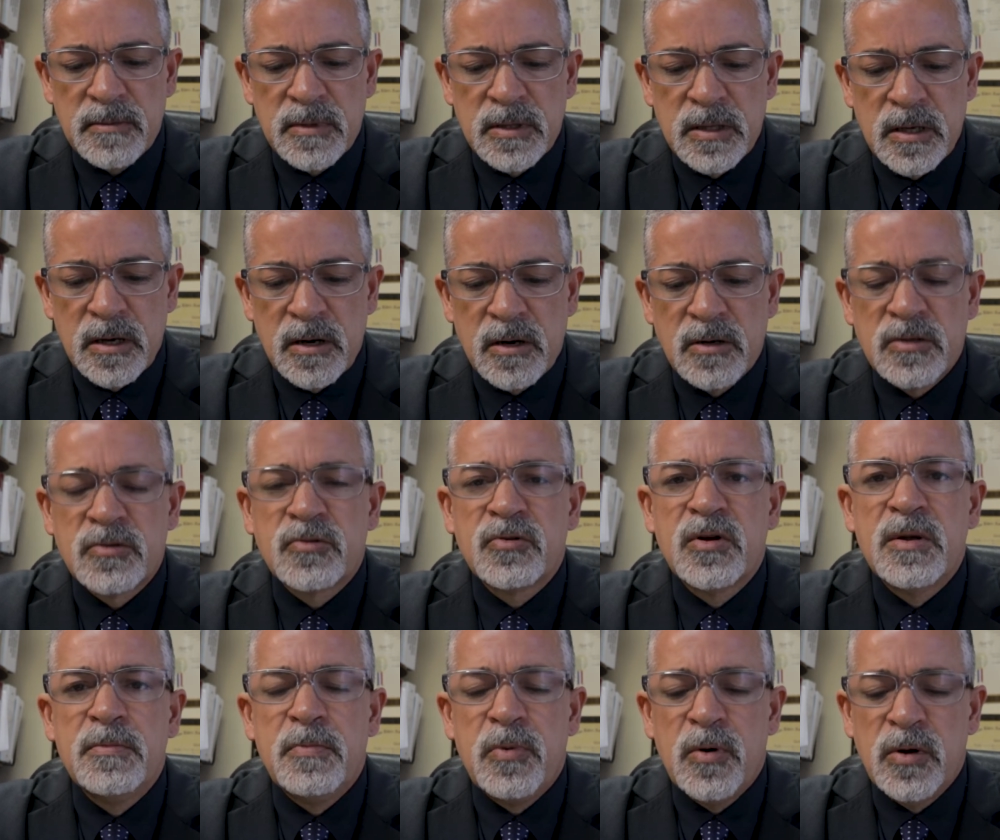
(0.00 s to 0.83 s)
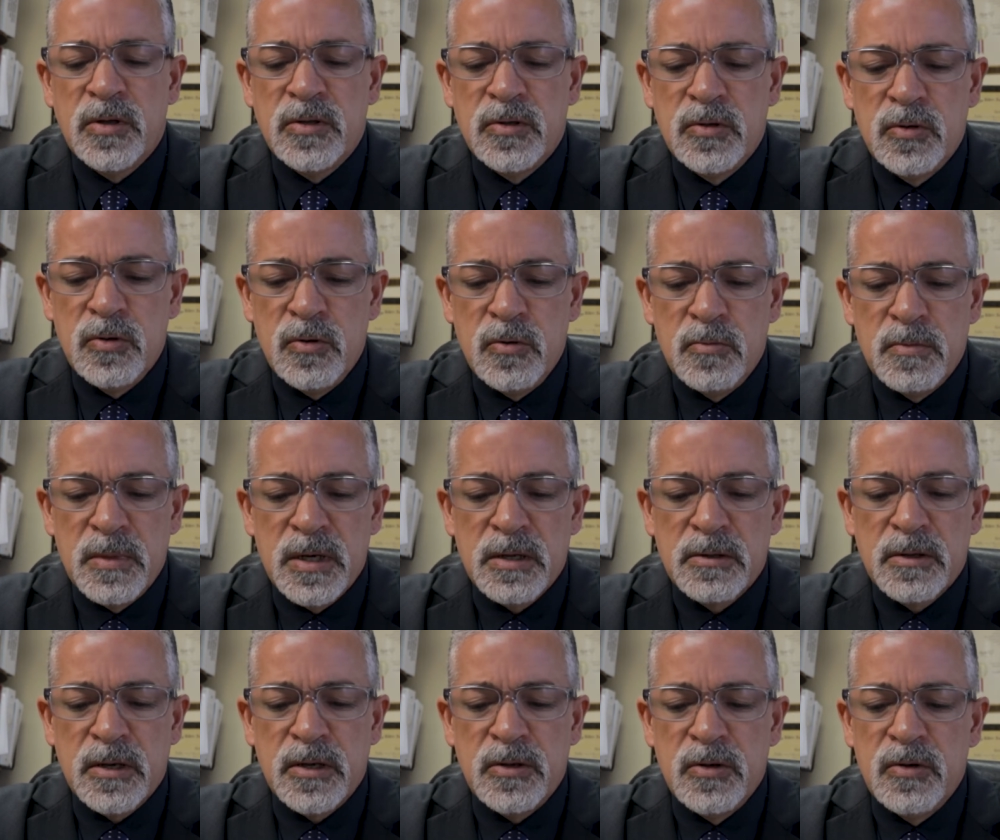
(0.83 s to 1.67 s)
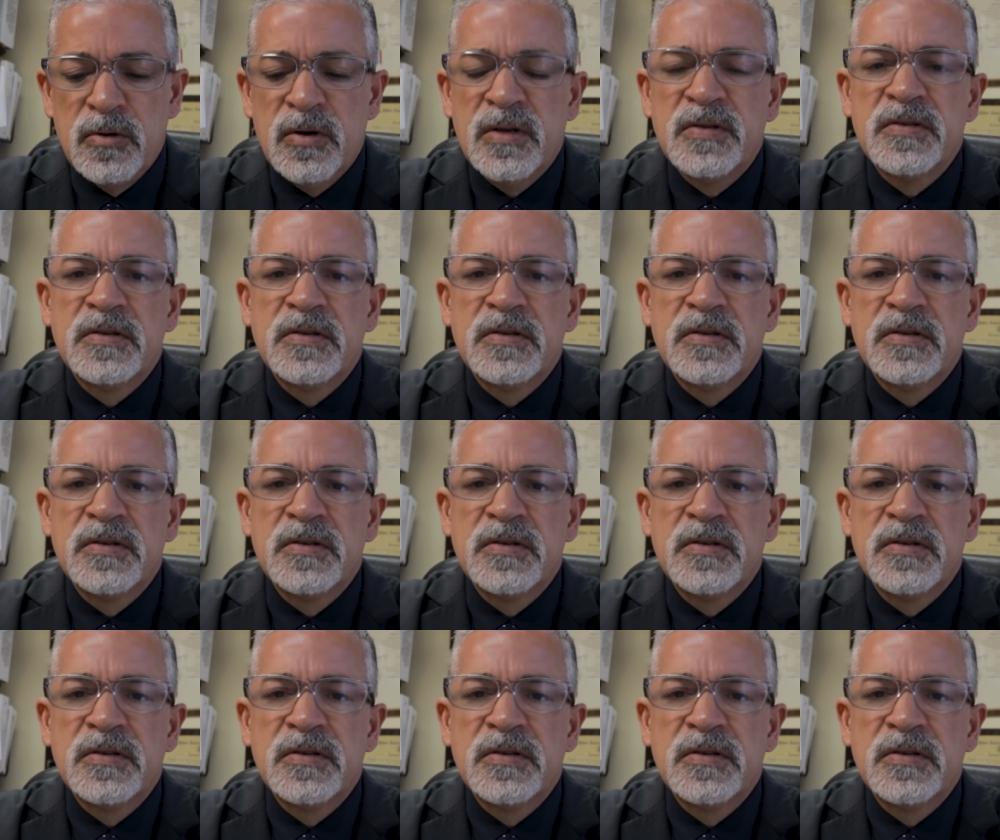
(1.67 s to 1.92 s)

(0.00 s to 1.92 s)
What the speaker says: there are 3.2 million U.S.